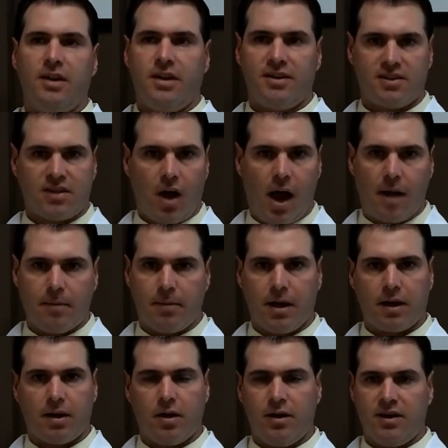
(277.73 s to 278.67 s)
in this
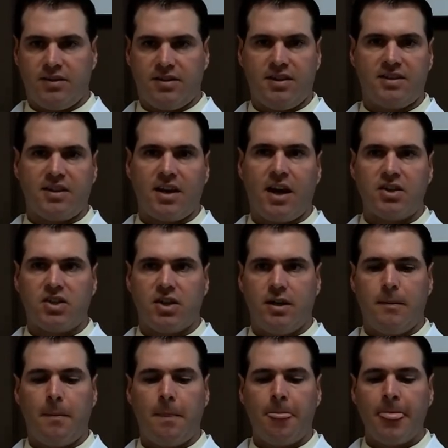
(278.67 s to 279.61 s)
topic or in this
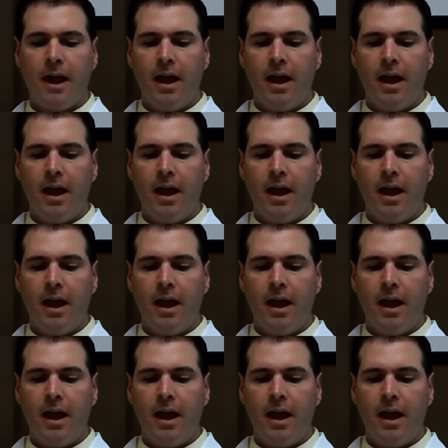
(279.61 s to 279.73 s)
discussion.